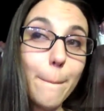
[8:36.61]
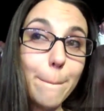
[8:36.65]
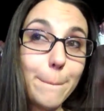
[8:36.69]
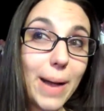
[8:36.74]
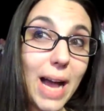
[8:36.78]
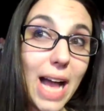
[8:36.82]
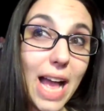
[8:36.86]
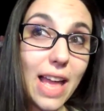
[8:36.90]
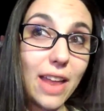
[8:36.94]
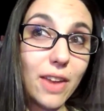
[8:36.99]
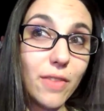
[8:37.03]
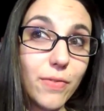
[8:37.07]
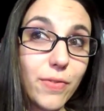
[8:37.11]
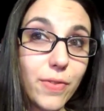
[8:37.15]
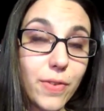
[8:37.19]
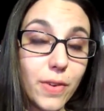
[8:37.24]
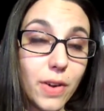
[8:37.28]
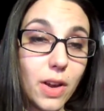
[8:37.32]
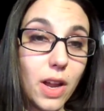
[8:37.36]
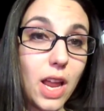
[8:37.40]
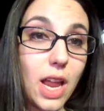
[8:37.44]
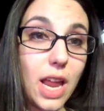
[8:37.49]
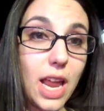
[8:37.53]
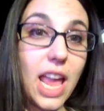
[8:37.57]
But
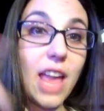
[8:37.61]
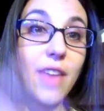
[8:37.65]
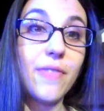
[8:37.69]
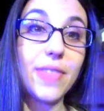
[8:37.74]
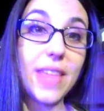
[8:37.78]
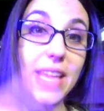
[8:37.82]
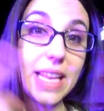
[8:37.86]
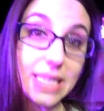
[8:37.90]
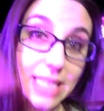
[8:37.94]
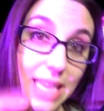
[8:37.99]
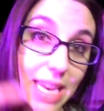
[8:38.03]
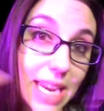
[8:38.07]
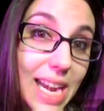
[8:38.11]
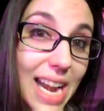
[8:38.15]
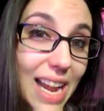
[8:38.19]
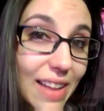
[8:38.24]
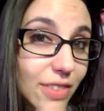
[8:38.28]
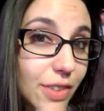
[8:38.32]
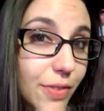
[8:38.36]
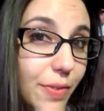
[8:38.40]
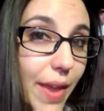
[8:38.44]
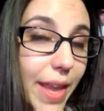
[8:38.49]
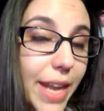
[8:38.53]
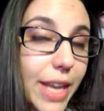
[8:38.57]
if they didn't
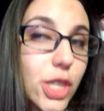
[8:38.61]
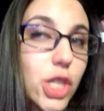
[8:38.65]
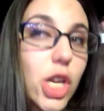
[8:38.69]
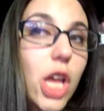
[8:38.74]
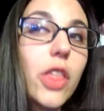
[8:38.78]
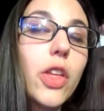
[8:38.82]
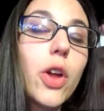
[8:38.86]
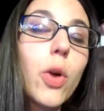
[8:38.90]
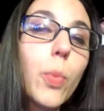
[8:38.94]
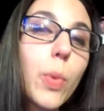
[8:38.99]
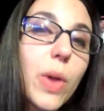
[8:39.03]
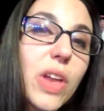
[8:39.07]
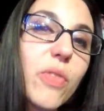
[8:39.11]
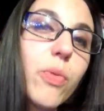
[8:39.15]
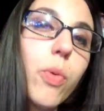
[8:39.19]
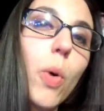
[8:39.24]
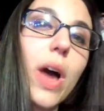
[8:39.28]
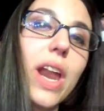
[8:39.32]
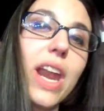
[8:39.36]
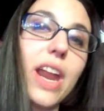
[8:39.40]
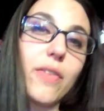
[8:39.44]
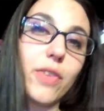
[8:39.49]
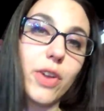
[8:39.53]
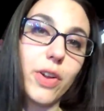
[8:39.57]
have to fight each other, we've
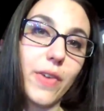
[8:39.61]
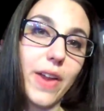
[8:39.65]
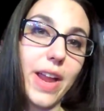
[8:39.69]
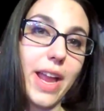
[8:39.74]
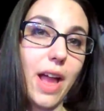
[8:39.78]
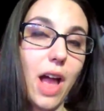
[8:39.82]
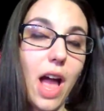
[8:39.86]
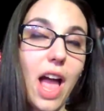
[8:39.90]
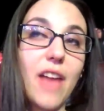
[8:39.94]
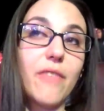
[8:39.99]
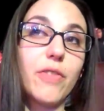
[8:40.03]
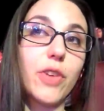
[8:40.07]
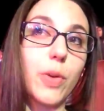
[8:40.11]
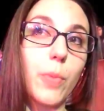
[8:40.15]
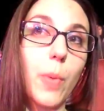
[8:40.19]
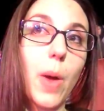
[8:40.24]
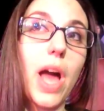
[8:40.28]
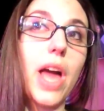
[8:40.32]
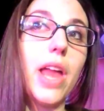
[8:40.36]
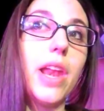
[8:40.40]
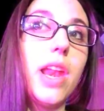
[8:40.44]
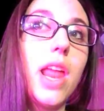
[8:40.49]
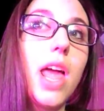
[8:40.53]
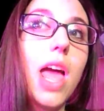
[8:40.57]
won every every
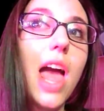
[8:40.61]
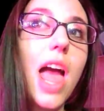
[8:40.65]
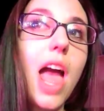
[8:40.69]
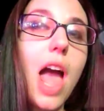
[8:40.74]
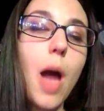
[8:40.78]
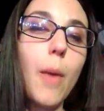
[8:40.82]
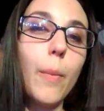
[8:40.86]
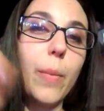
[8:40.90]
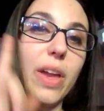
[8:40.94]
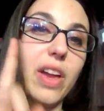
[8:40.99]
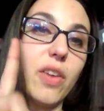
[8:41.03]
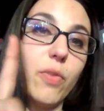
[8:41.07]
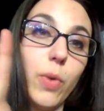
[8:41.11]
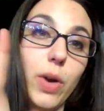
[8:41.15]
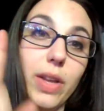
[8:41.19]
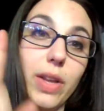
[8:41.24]
We